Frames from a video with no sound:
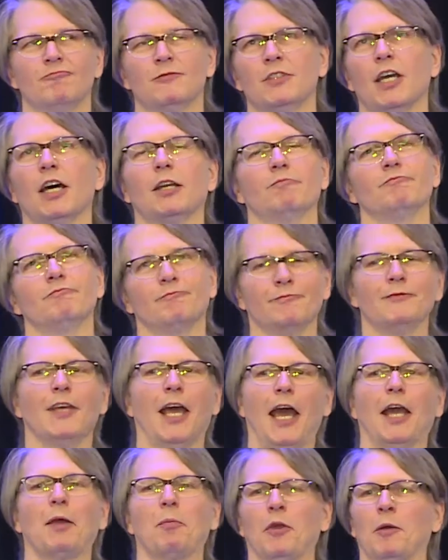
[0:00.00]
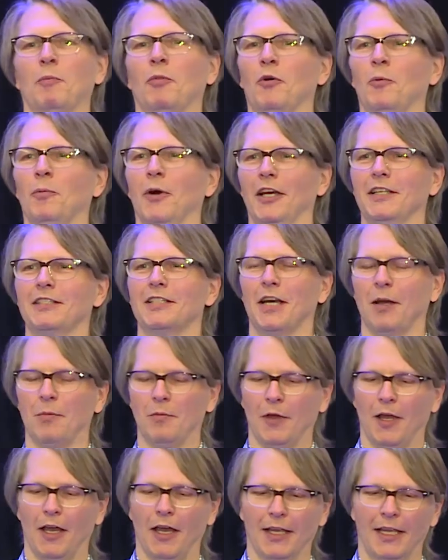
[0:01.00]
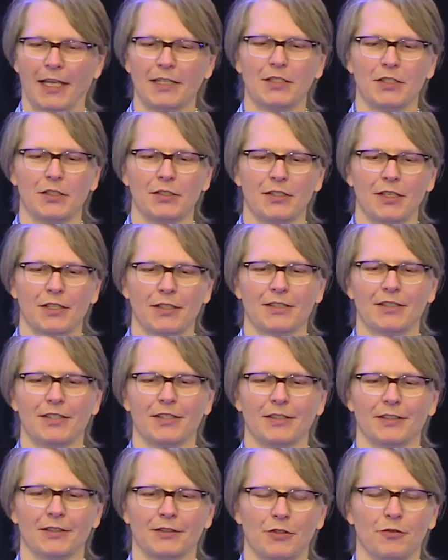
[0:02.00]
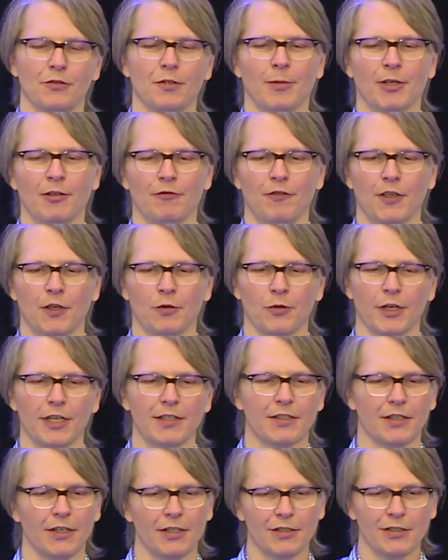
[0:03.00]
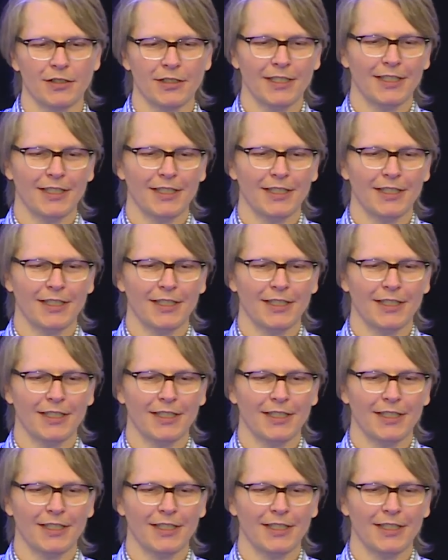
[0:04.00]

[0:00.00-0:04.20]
not hack people, but get to do a bit of field research.